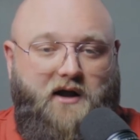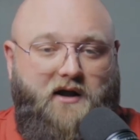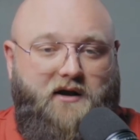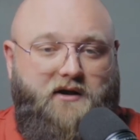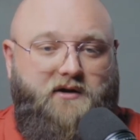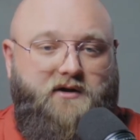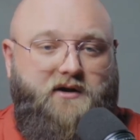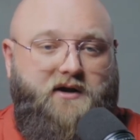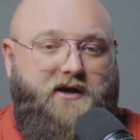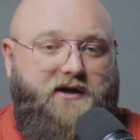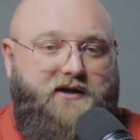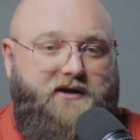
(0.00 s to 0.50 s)

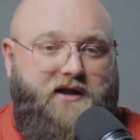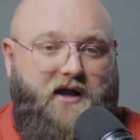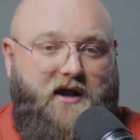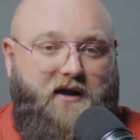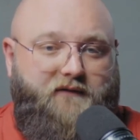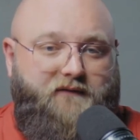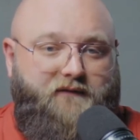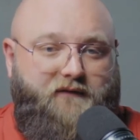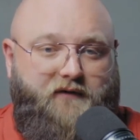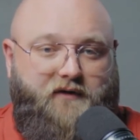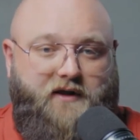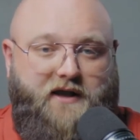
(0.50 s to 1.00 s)
You can get done
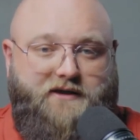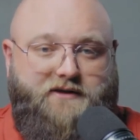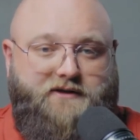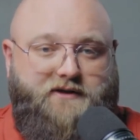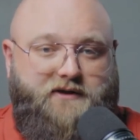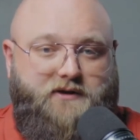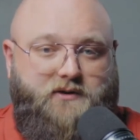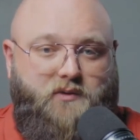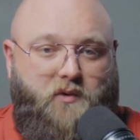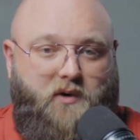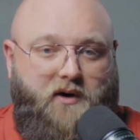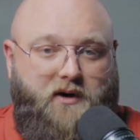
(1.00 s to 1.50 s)
for less
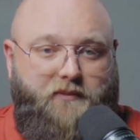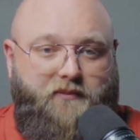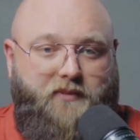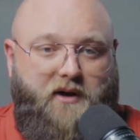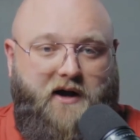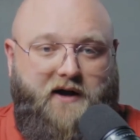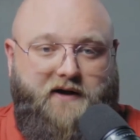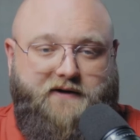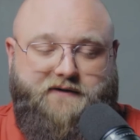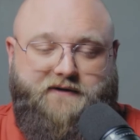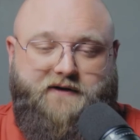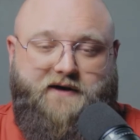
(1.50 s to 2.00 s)
than
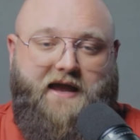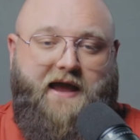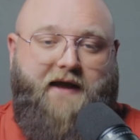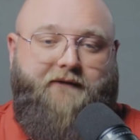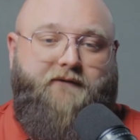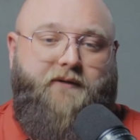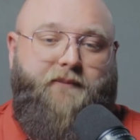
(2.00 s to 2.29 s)
$20 and have